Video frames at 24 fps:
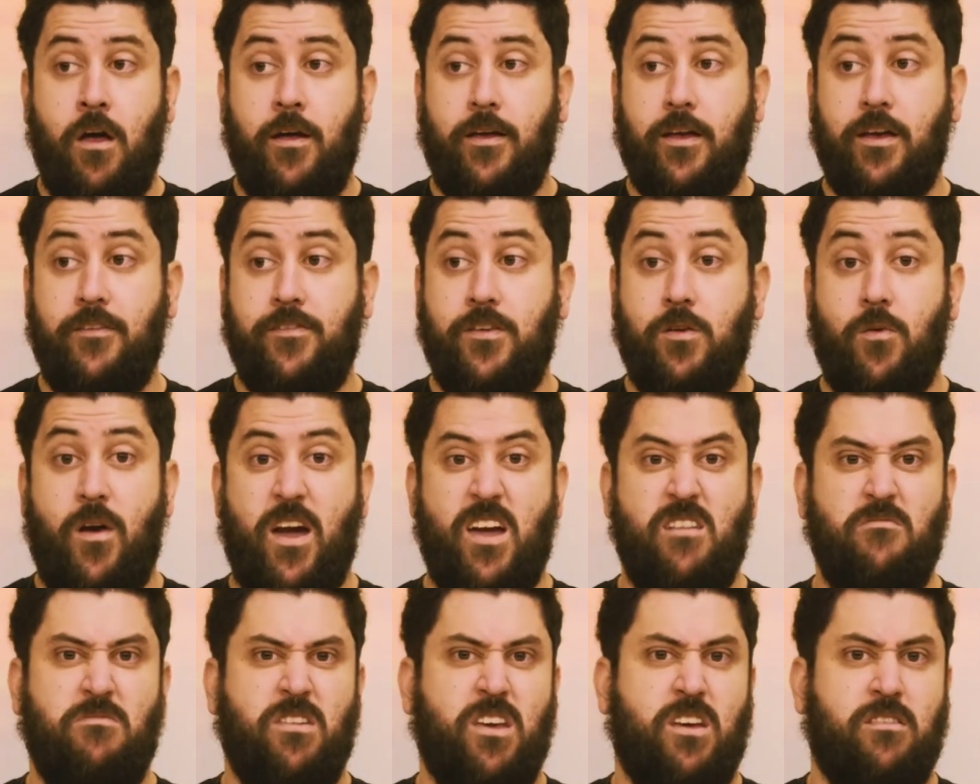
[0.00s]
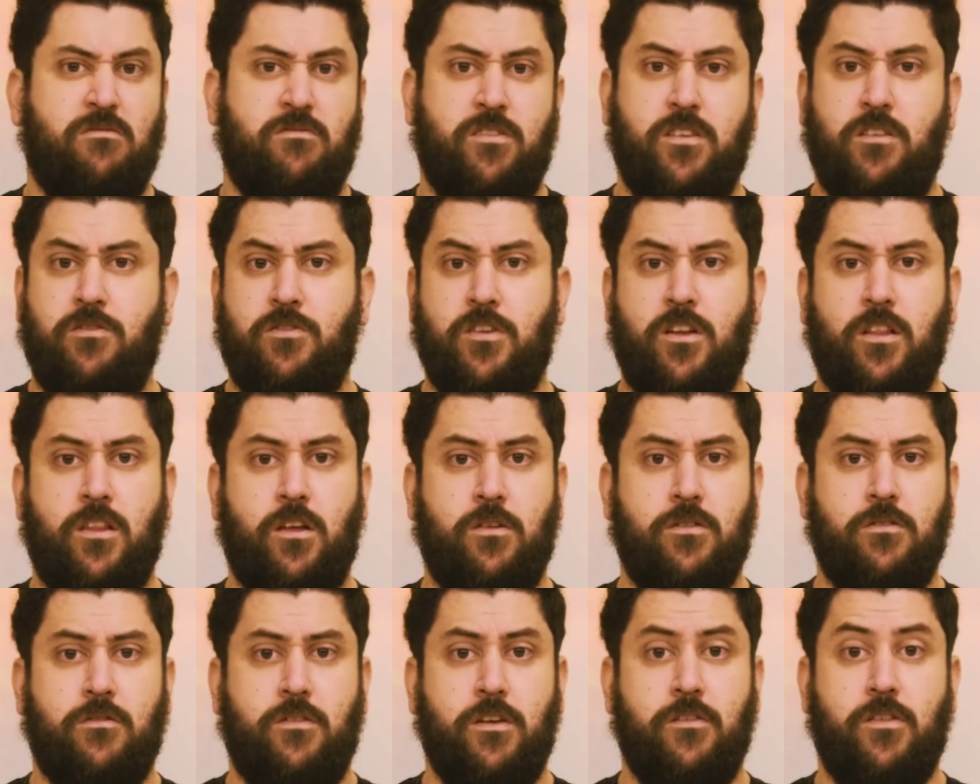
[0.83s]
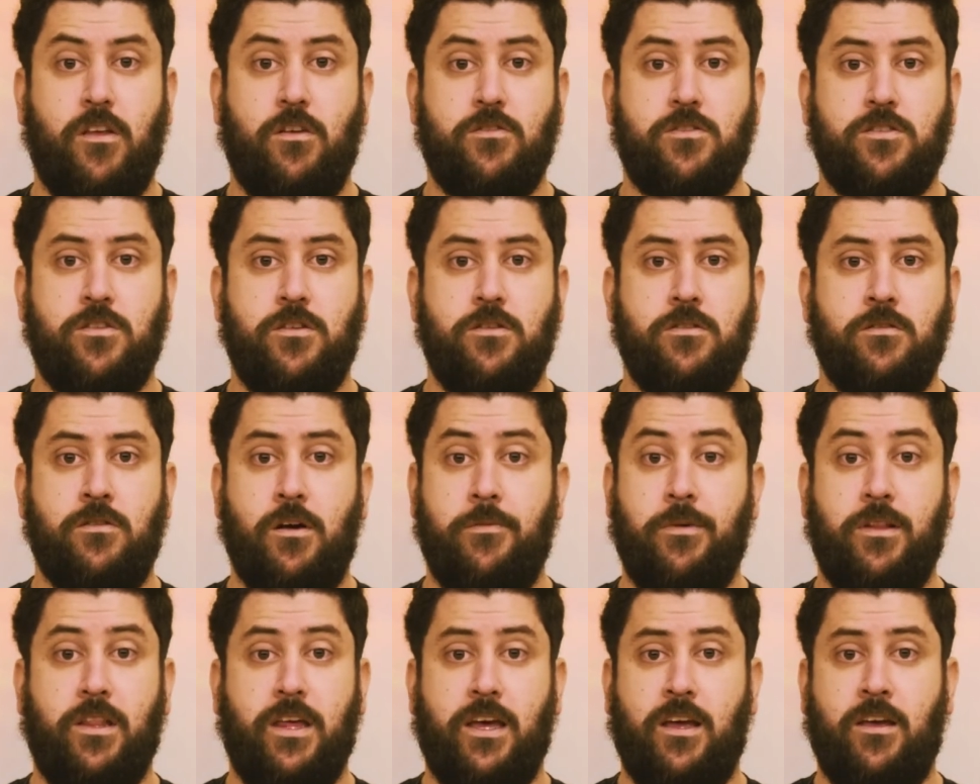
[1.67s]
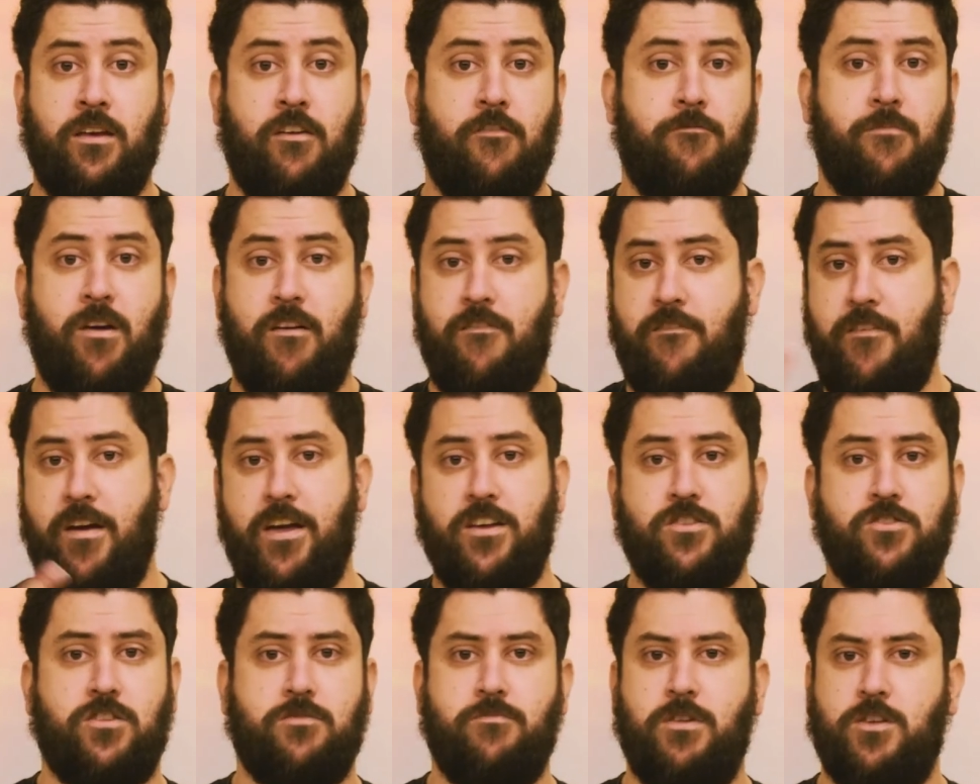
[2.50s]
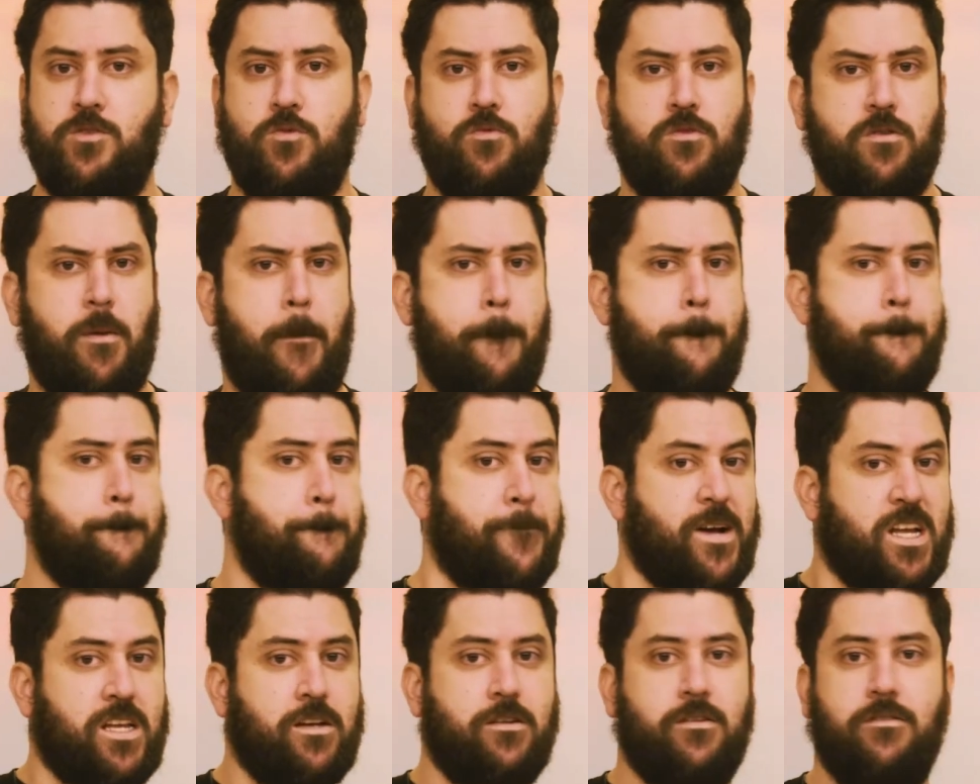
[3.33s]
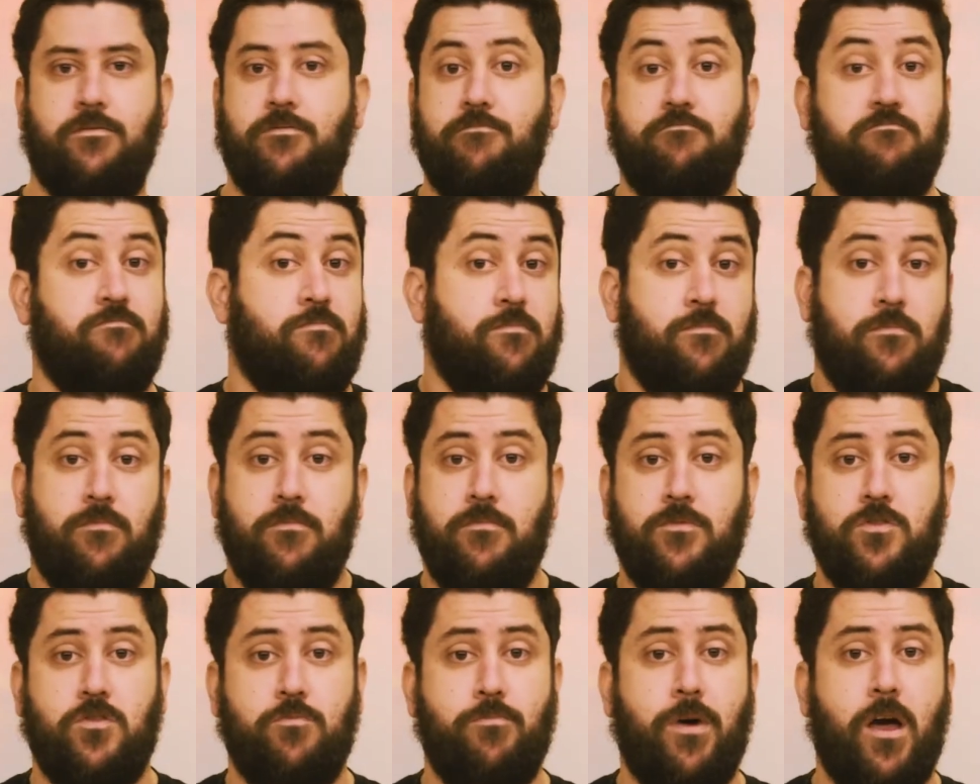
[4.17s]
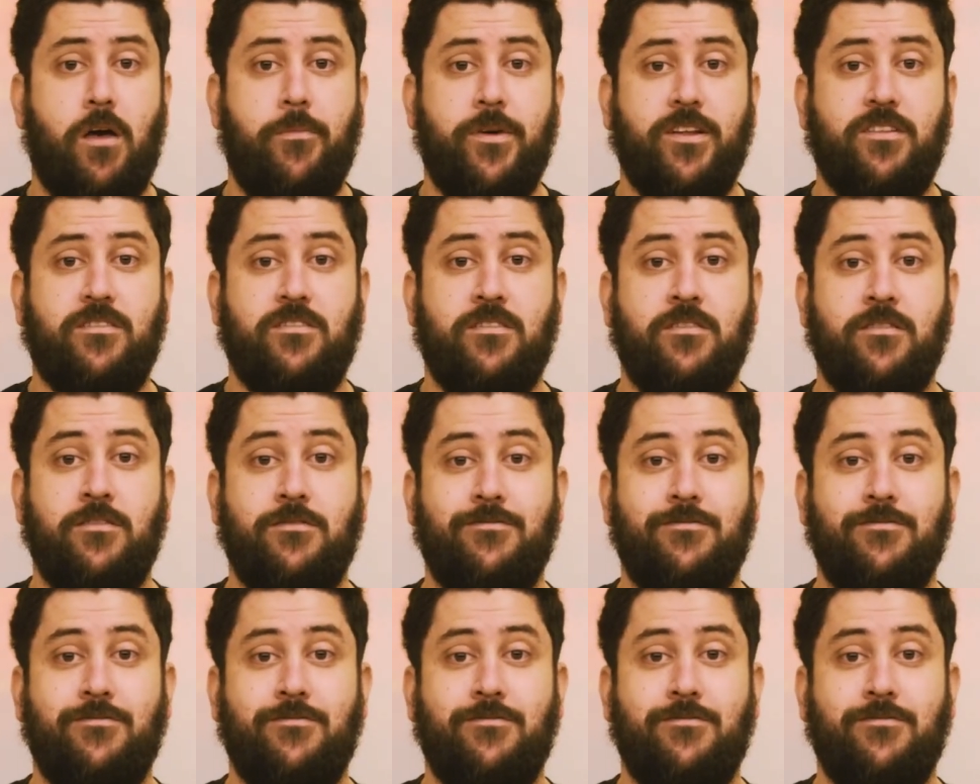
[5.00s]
If you hate me, feel free to leave those too. I mean, like, if my face just makes you want to... By all means.